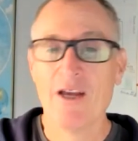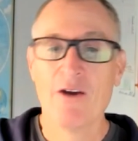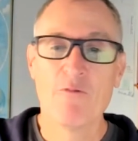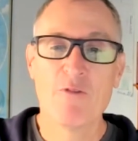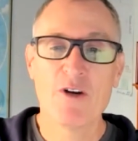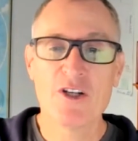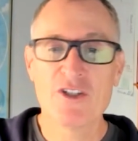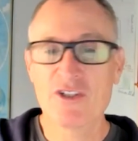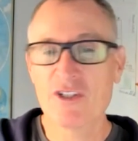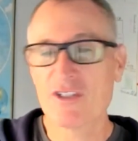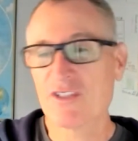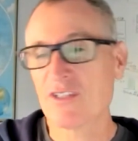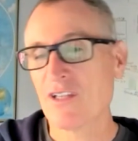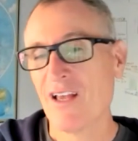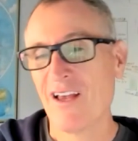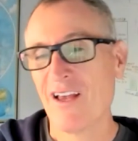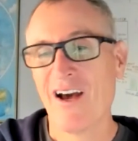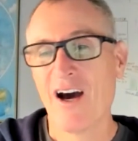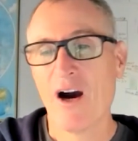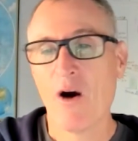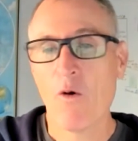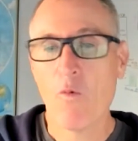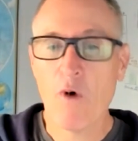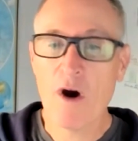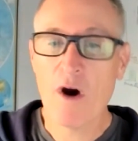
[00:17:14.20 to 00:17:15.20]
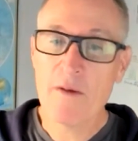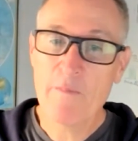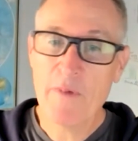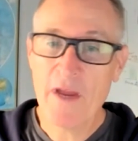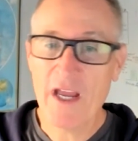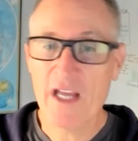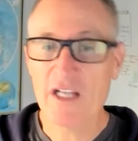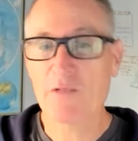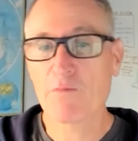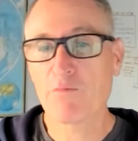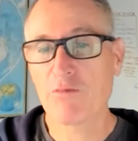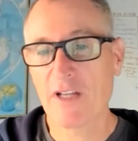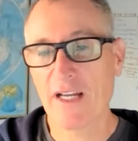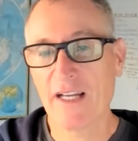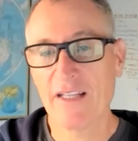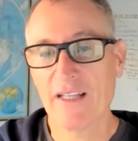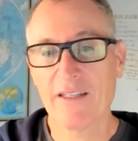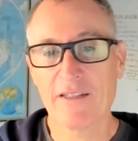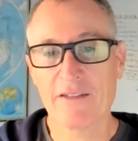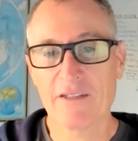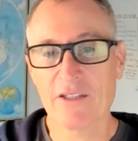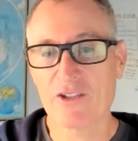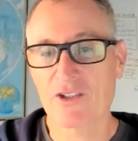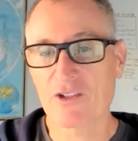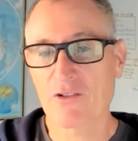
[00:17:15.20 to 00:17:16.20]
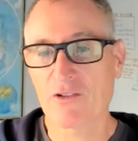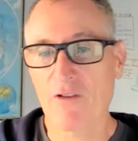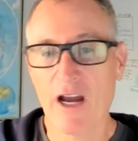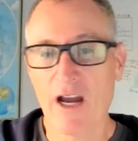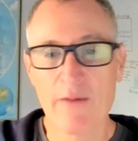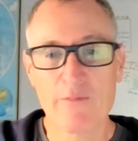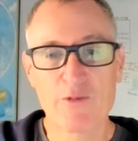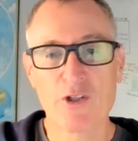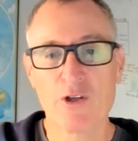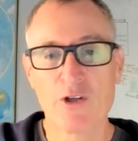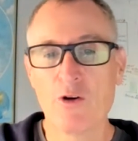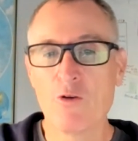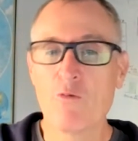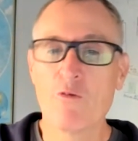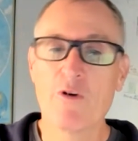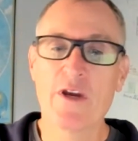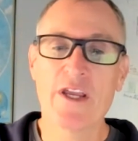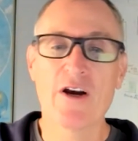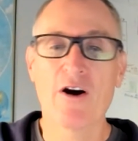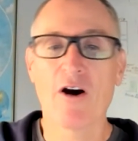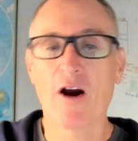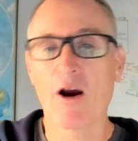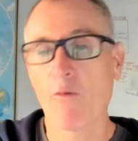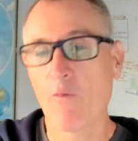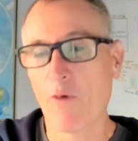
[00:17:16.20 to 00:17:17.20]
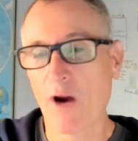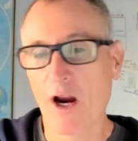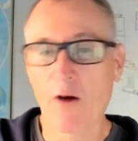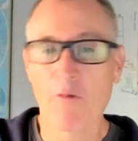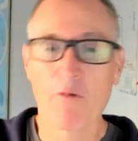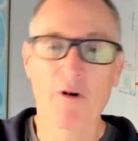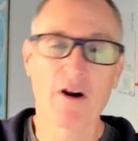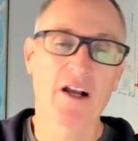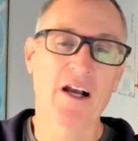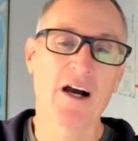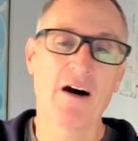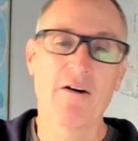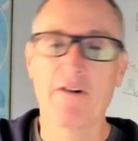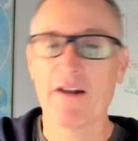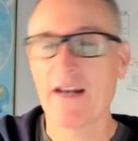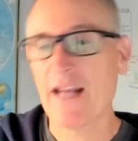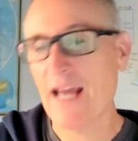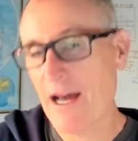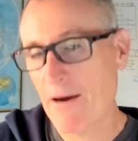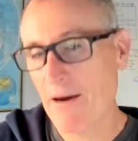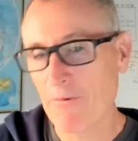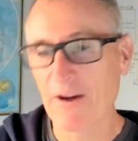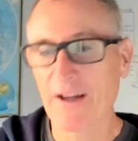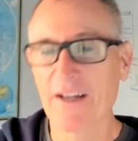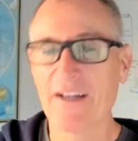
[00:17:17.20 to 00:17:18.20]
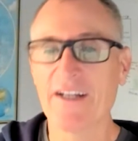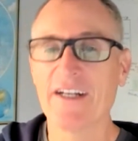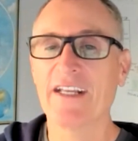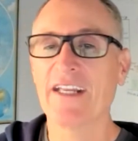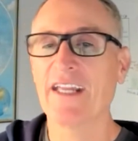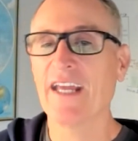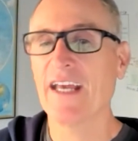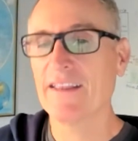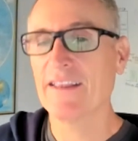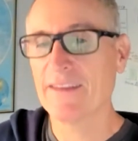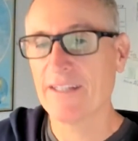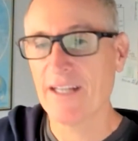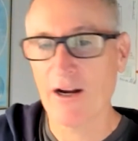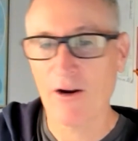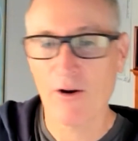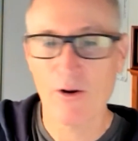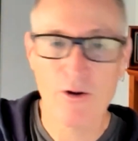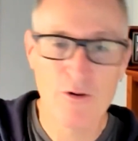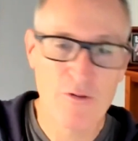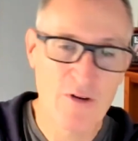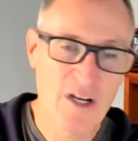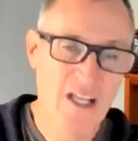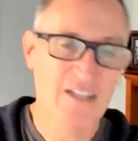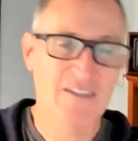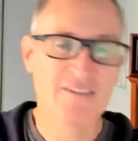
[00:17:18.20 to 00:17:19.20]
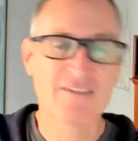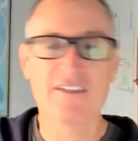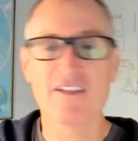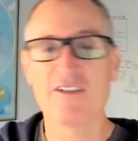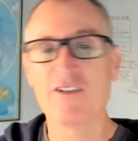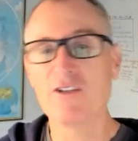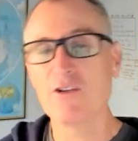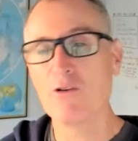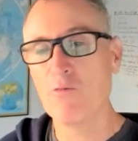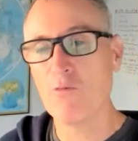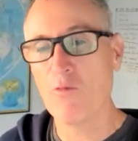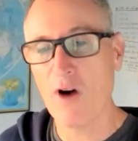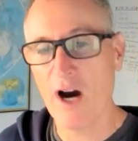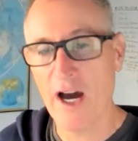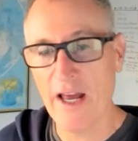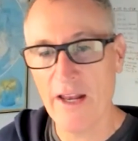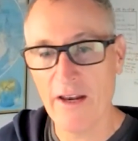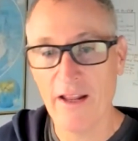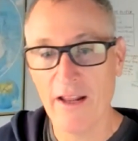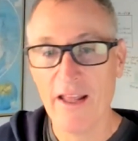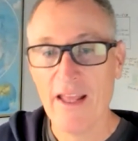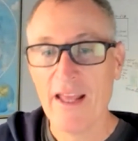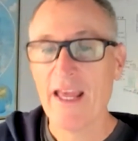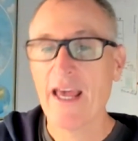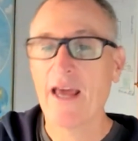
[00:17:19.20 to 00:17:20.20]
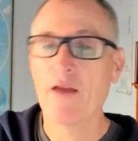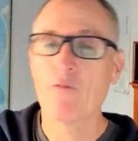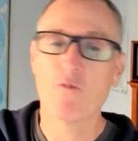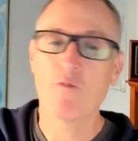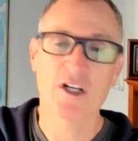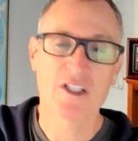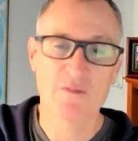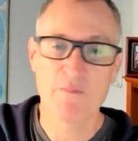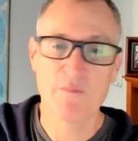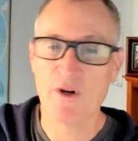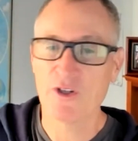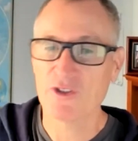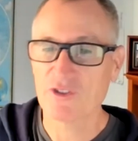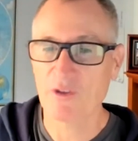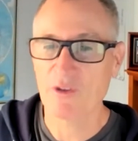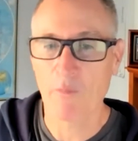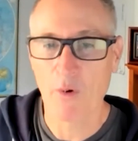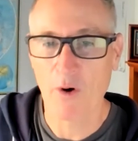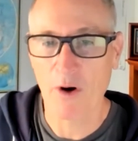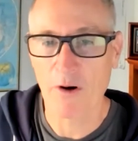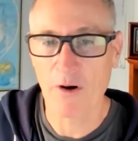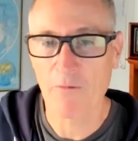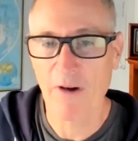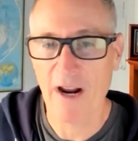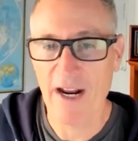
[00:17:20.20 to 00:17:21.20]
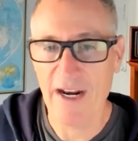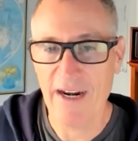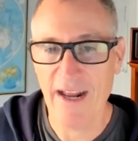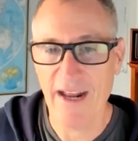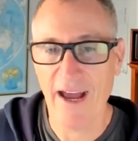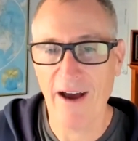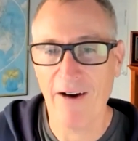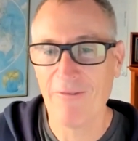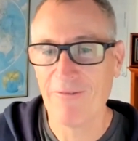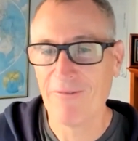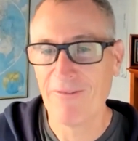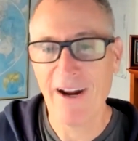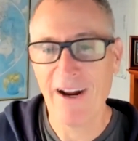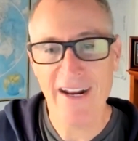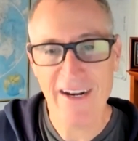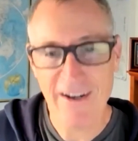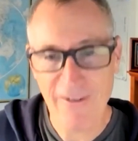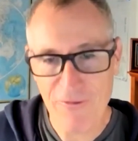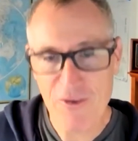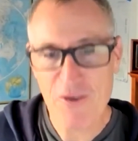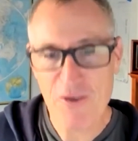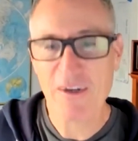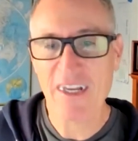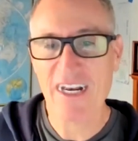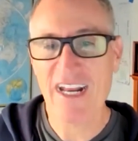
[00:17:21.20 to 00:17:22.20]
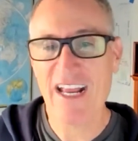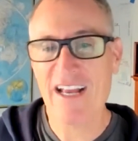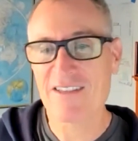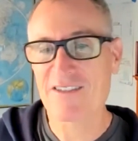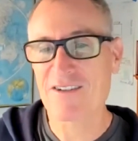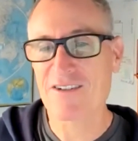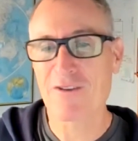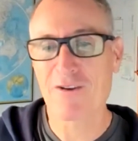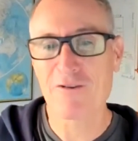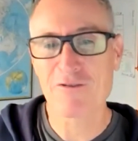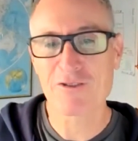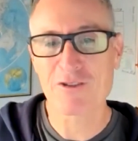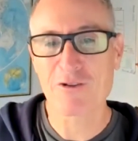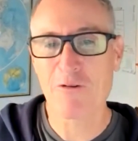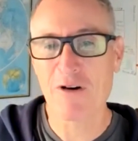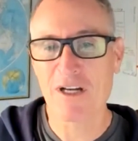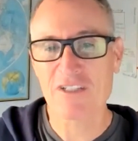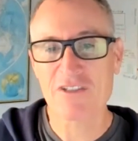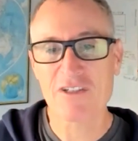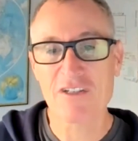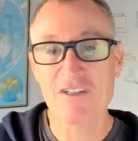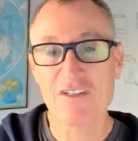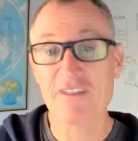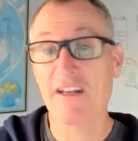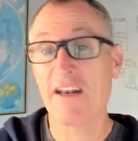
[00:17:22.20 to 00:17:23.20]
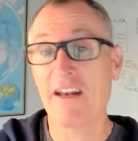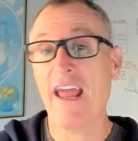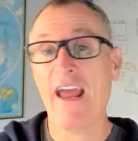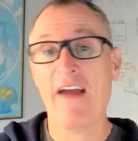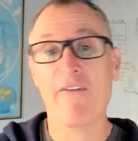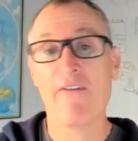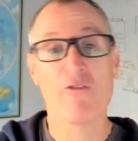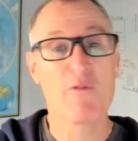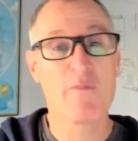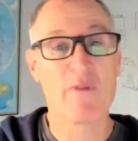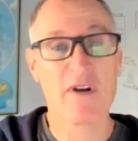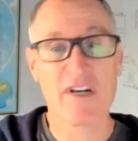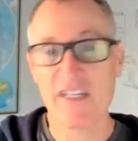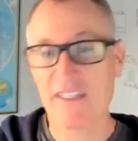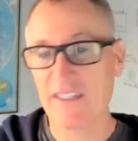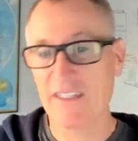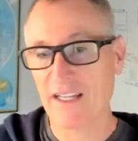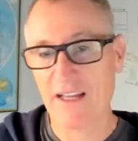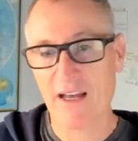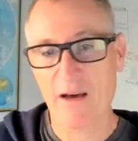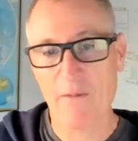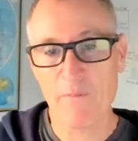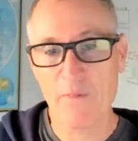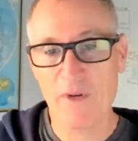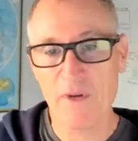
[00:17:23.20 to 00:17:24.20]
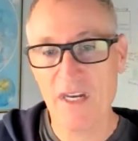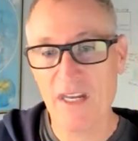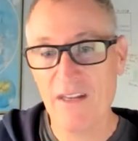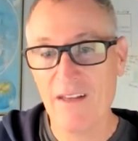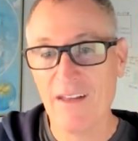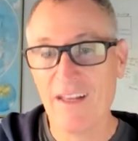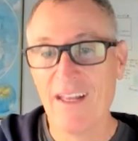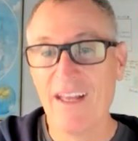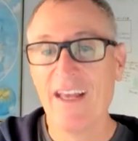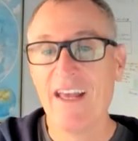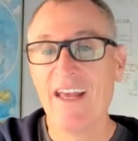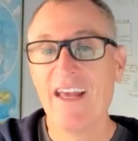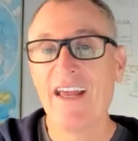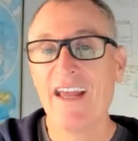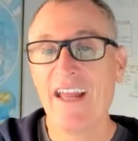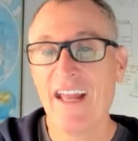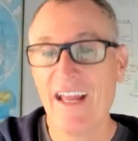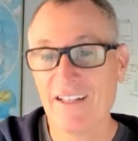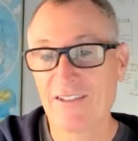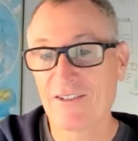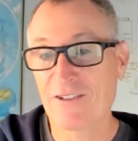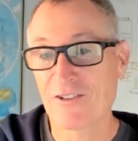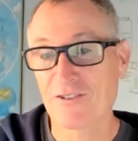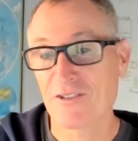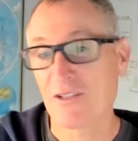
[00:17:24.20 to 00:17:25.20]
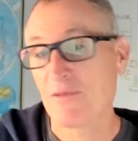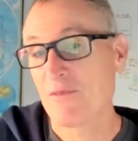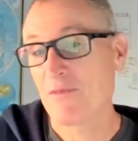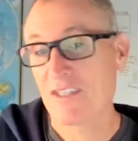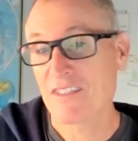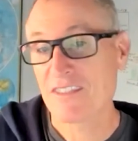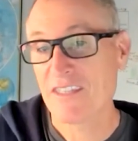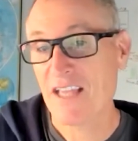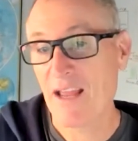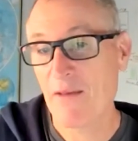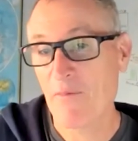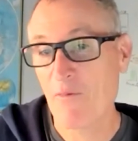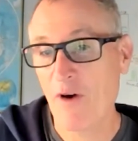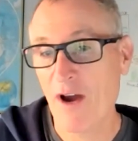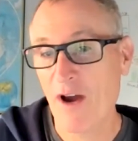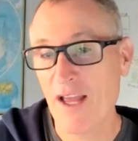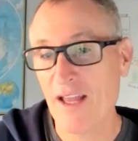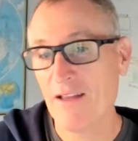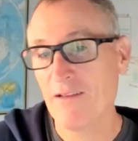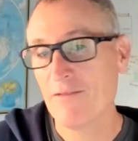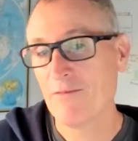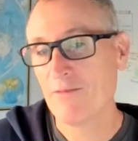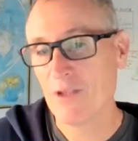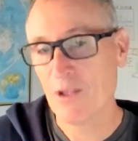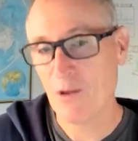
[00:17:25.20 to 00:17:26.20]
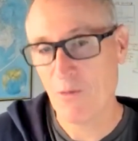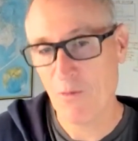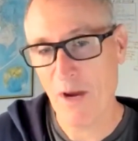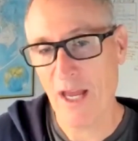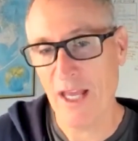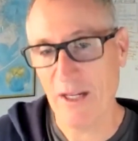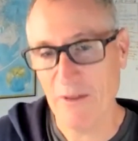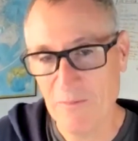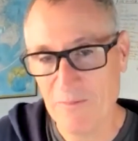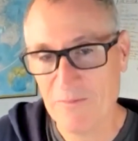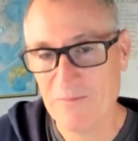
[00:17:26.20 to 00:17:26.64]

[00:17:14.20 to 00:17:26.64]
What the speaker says: which is a one-page plan that describes who we are, where we're going, how we're going to get there, who needs to do what, and what's most important right now, right? If you can answer those questions and everybody in the company answers in the same way, you win.